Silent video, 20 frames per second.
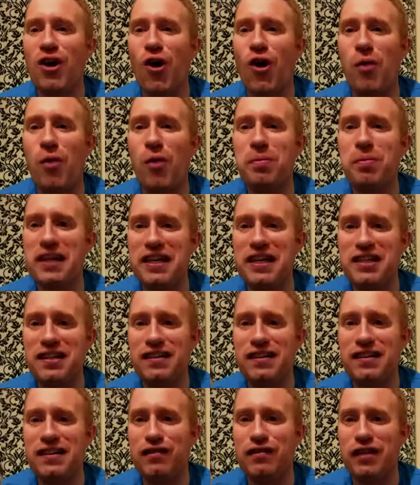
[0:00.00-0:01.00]
have is the
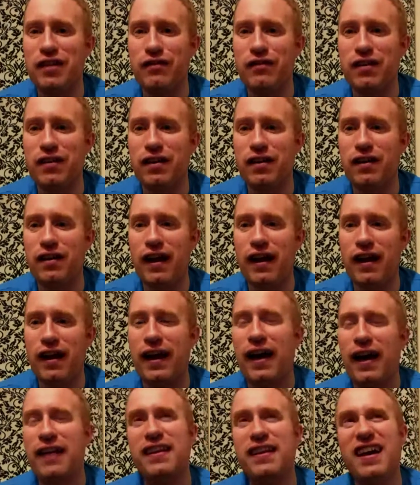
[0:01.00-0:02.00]
carbonation and the flavour,
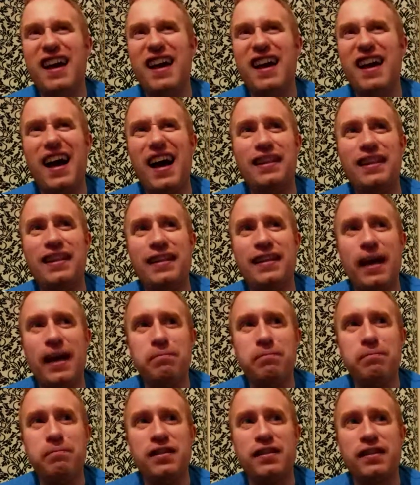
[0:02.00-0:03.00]
and the
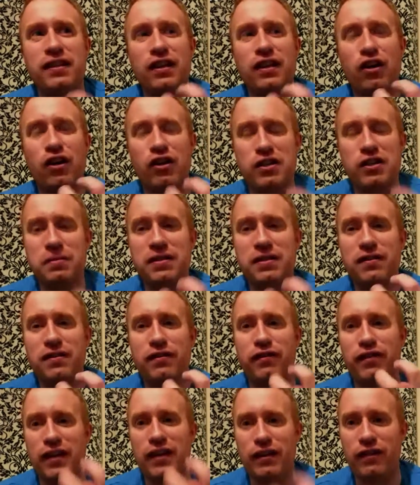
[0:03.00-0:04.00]
depth and
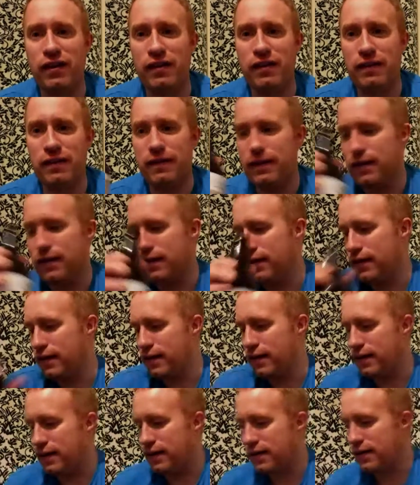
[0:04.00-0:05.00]
crispness of the flavour.
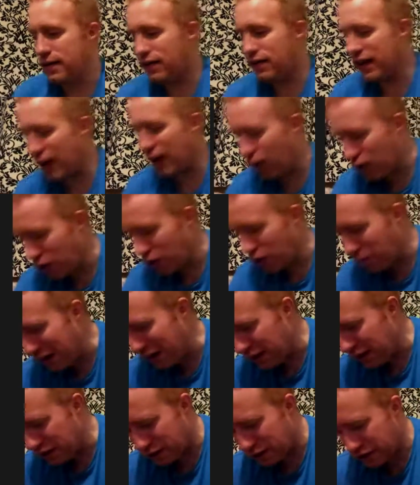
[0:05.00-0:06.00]
The other
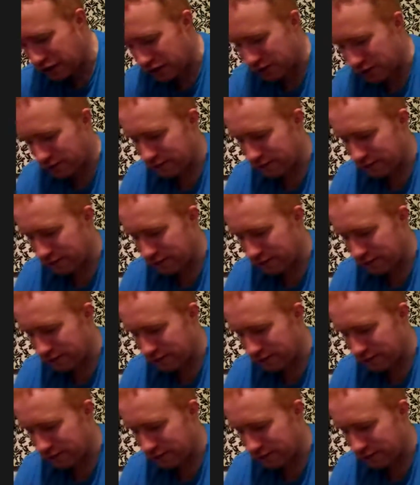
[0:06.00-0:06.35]
beers,